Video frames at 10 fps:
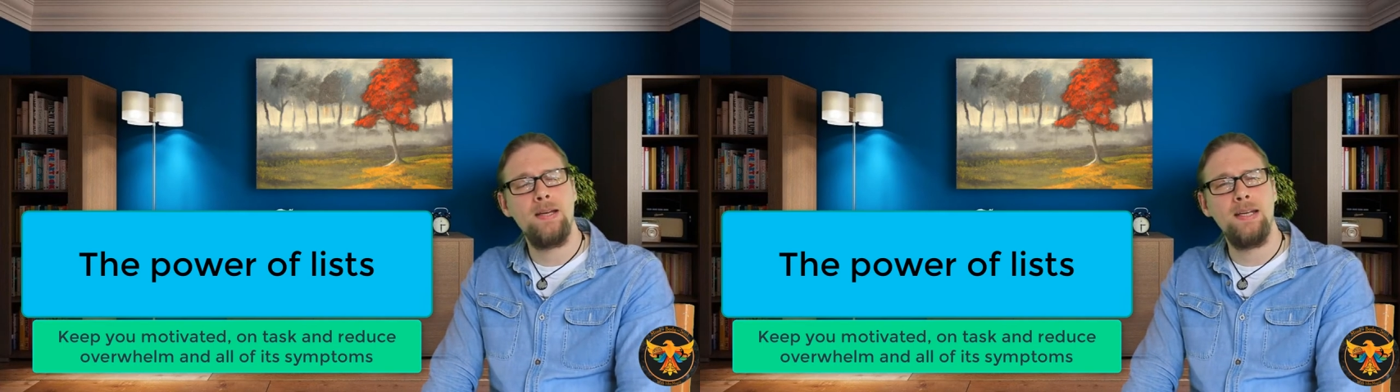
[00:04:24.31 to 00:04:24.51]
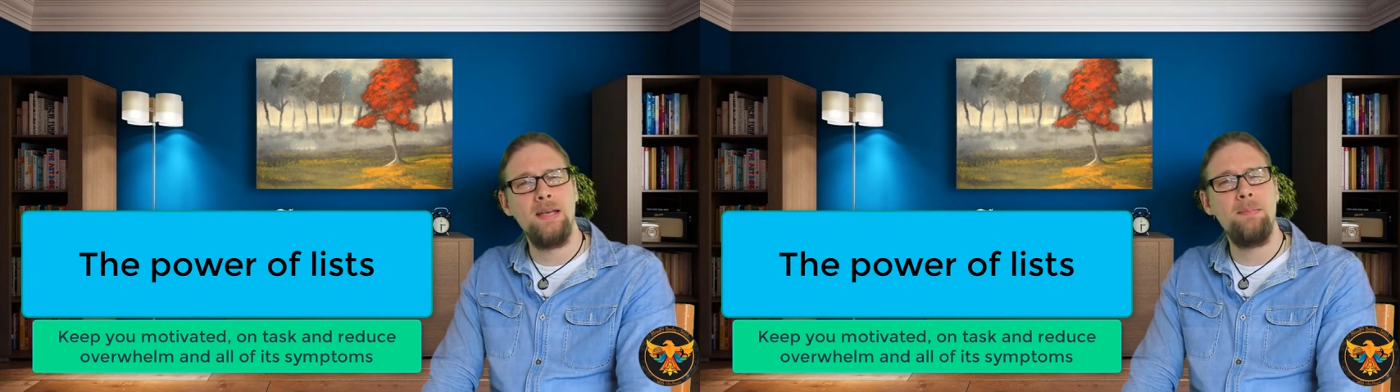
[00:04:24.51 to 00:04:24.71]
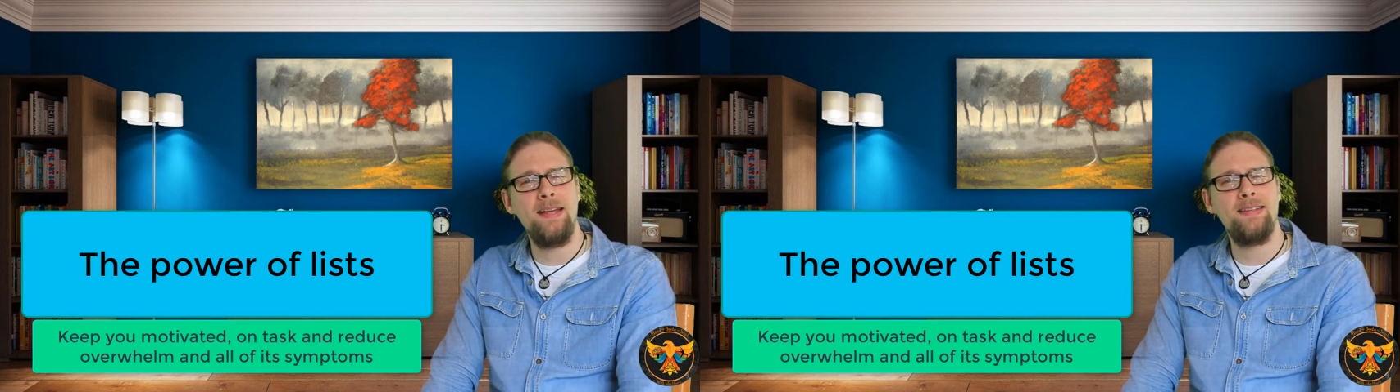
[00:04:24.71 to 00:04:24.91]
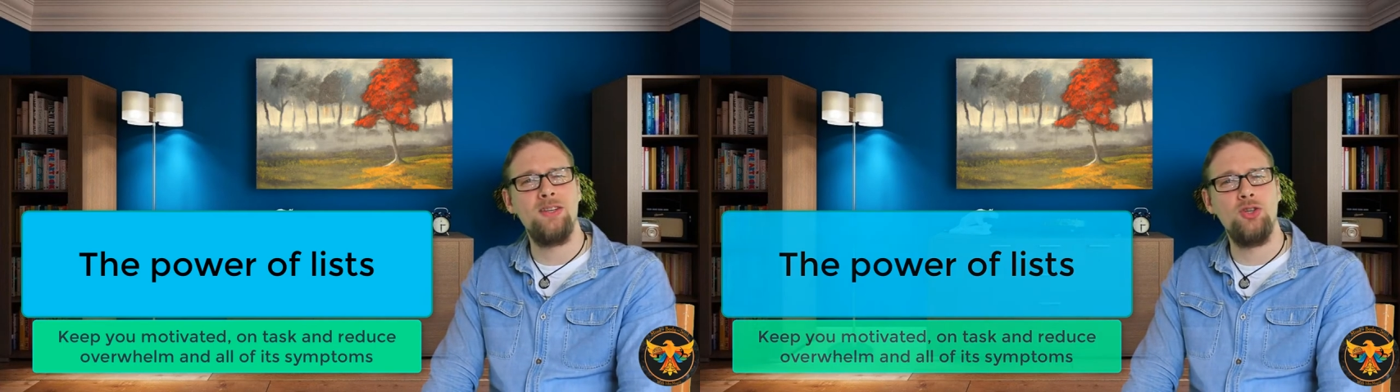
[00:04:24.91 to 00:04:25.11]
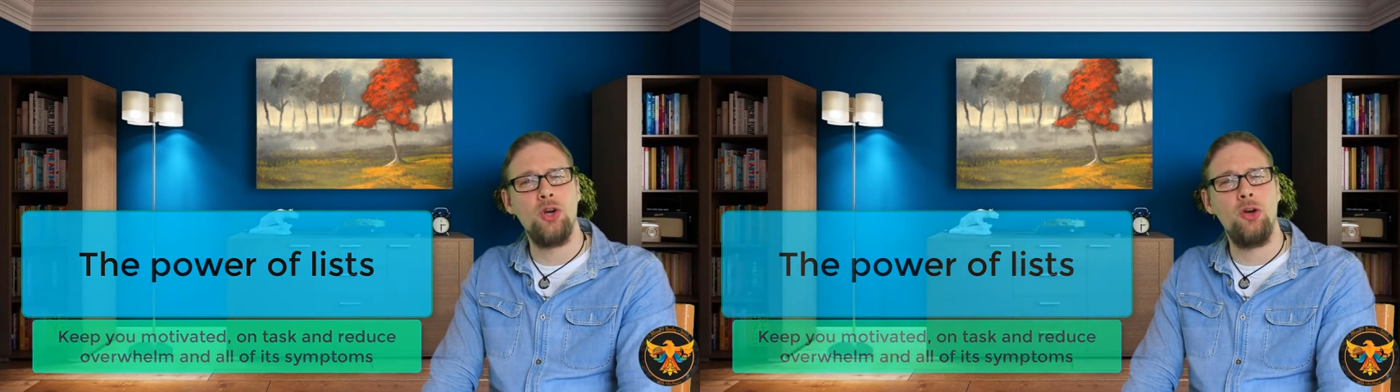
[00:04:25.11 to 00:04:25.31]
Now you might
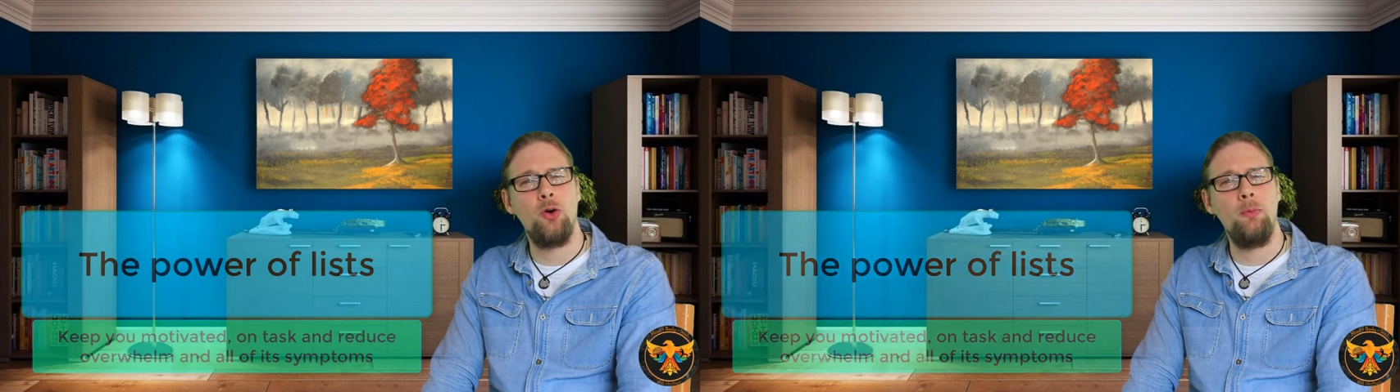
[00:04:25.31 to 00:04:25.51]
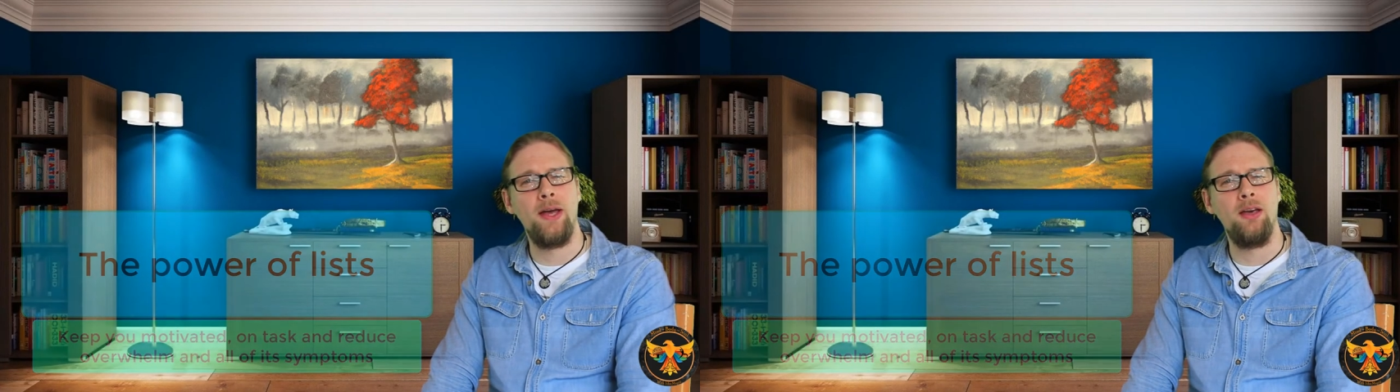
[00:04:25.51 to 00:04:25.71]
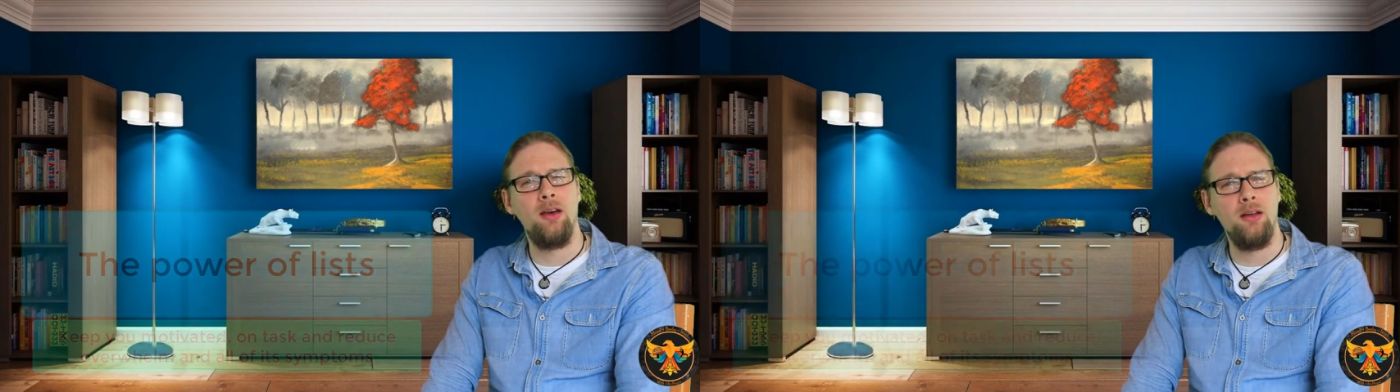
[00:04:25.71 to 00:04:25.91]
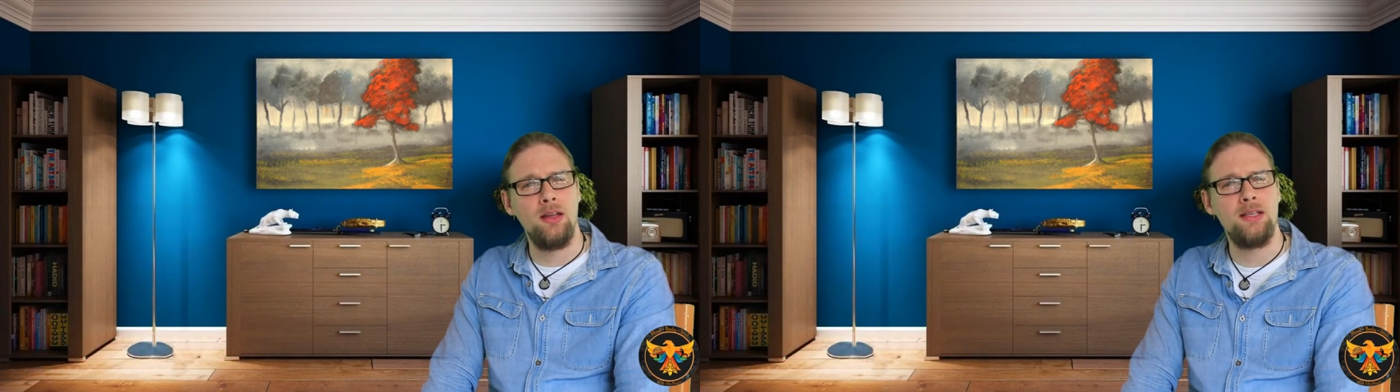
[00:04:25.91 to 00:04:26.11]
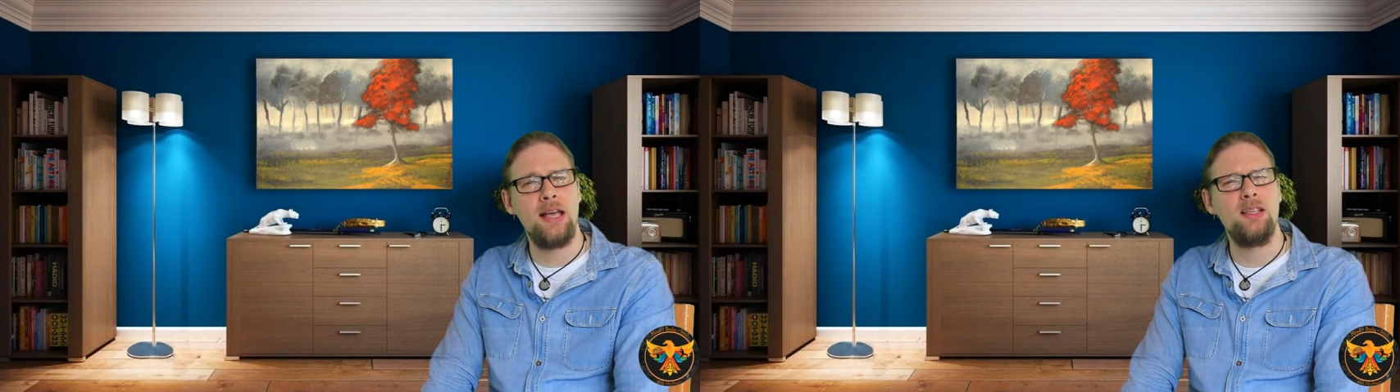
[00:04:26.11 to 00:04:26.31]
say, John, oh my
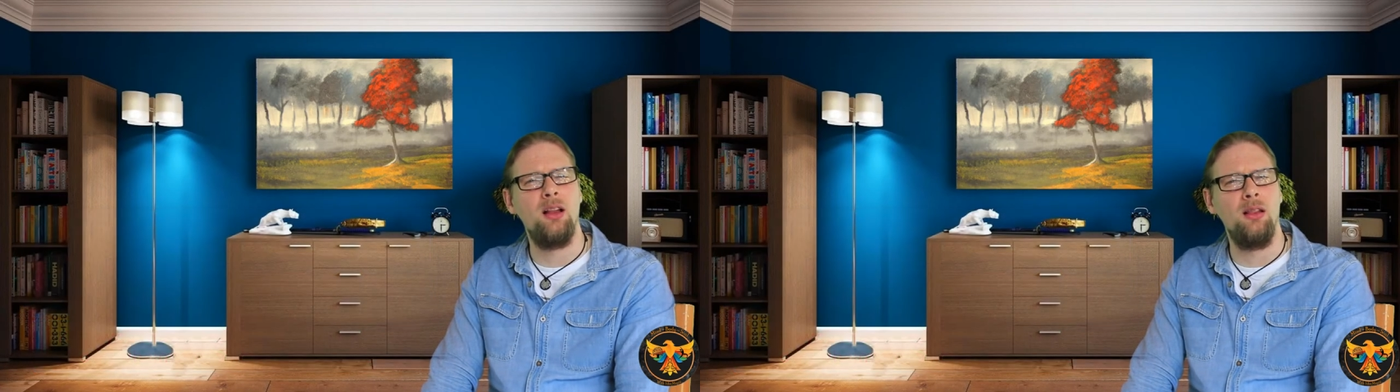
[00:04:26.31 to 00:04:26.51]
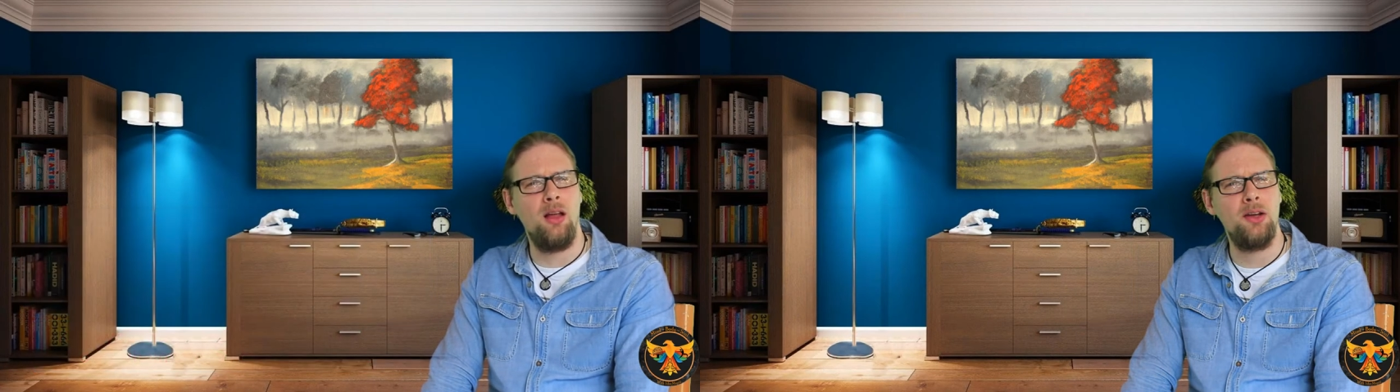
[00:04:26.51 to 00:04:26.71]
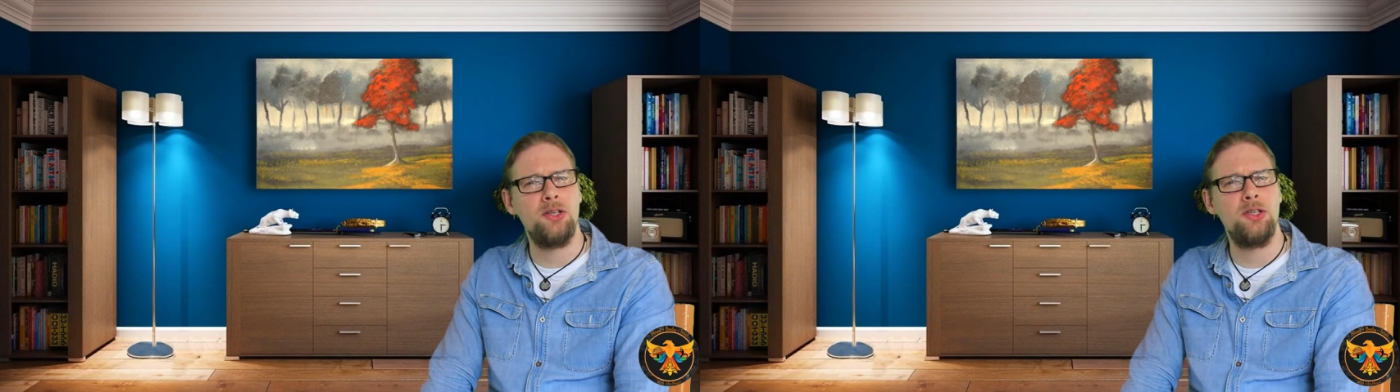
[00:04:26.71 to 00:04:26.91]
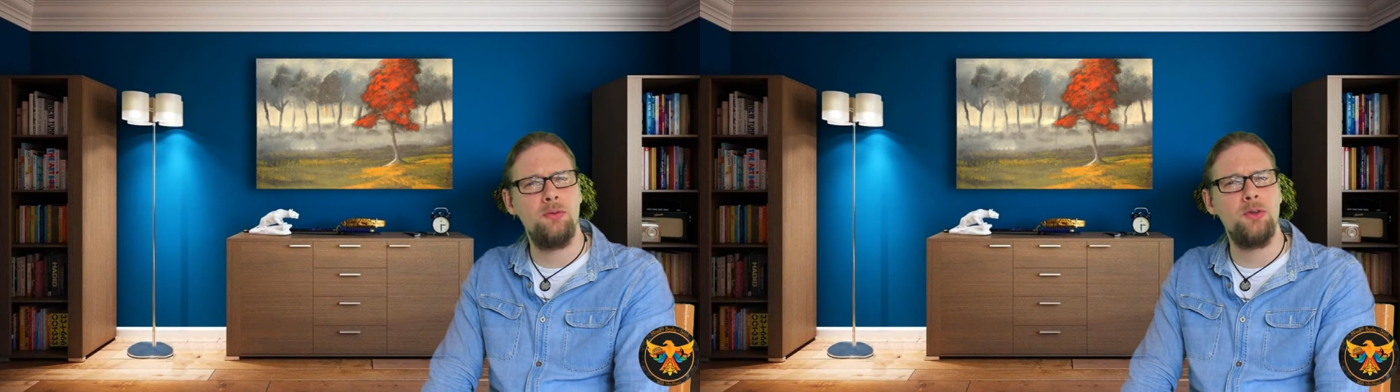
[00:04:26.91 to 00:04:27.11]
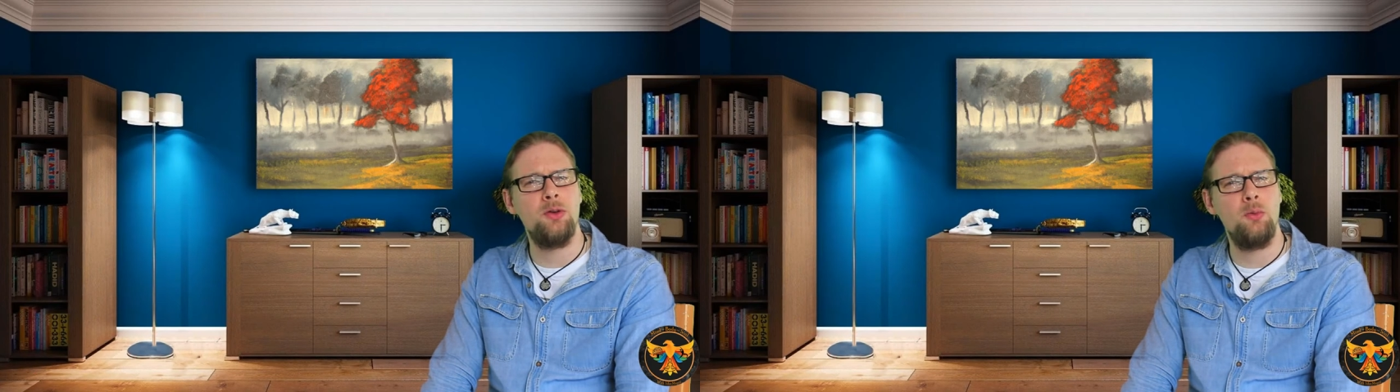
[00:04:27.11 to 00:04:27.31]
goodness, that's a lot of
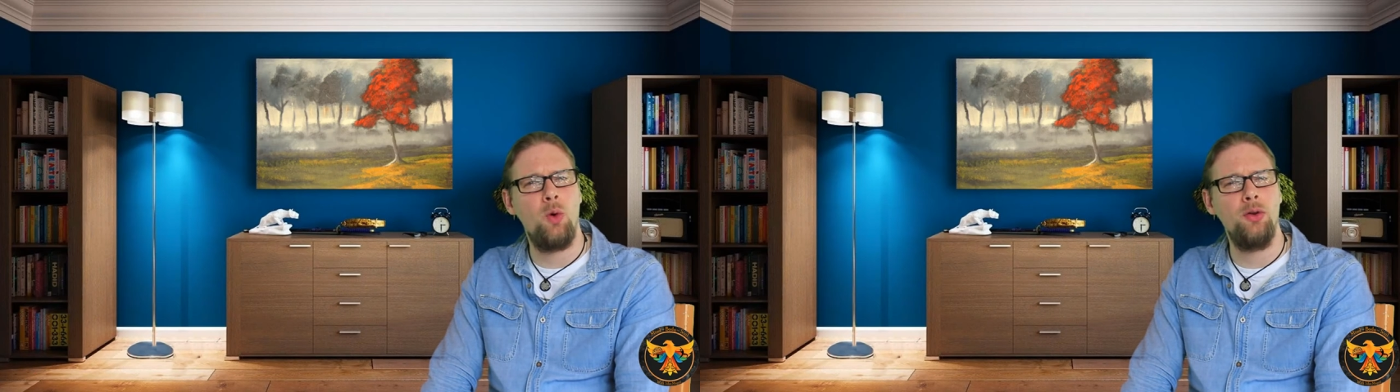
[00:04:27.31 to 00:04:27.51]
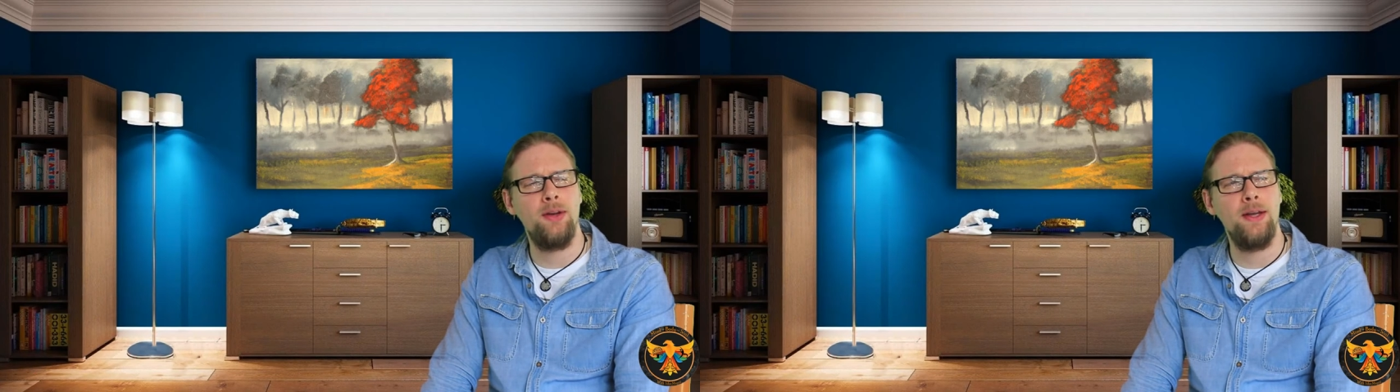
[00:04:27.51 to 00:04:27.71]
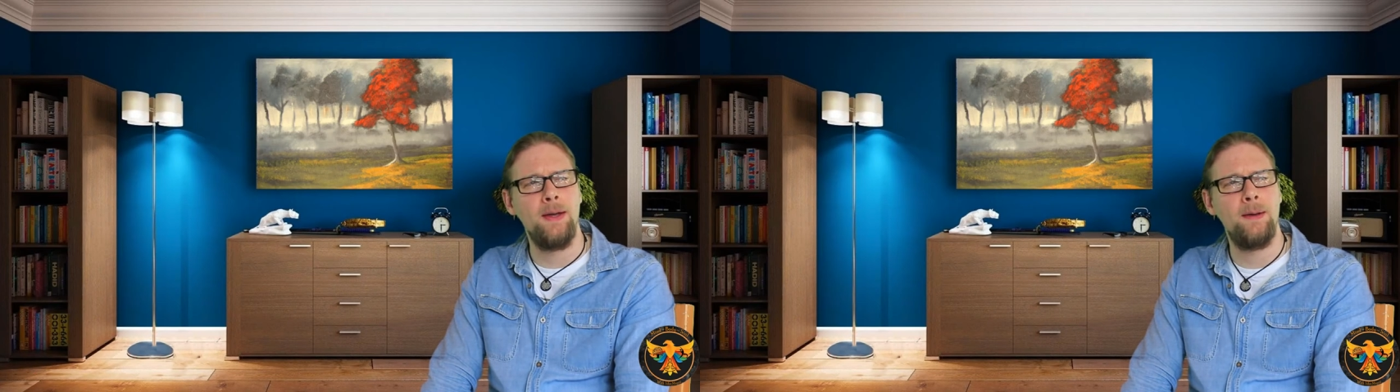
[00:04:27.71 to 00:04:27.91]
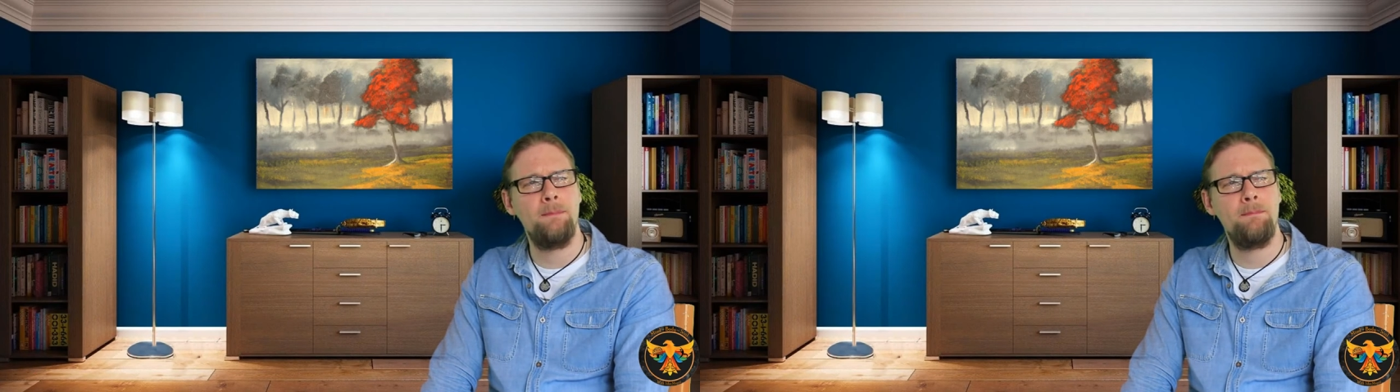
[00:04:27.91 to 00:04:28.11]
stuff to do in one day.